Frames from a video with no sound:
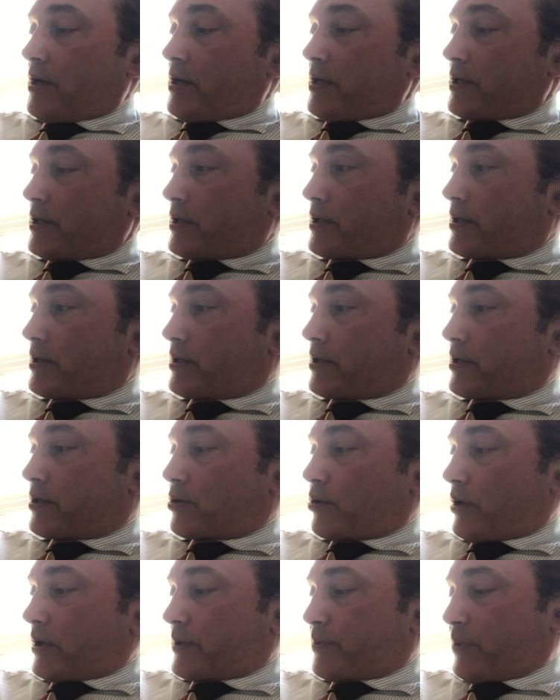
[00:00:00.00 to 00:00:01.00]

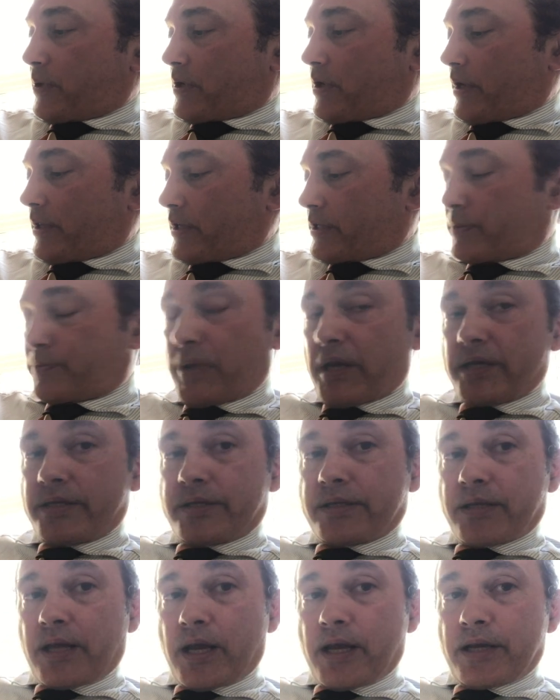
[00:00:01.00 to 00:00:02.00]
Source book on the space
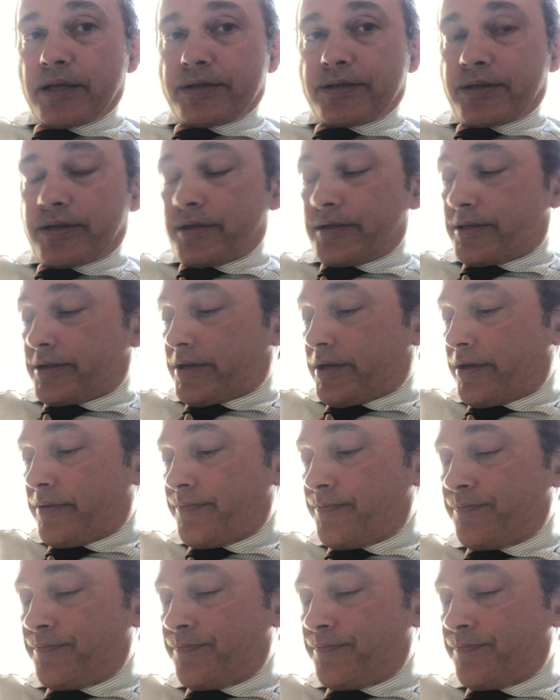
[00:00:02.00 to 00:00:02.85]
sciences.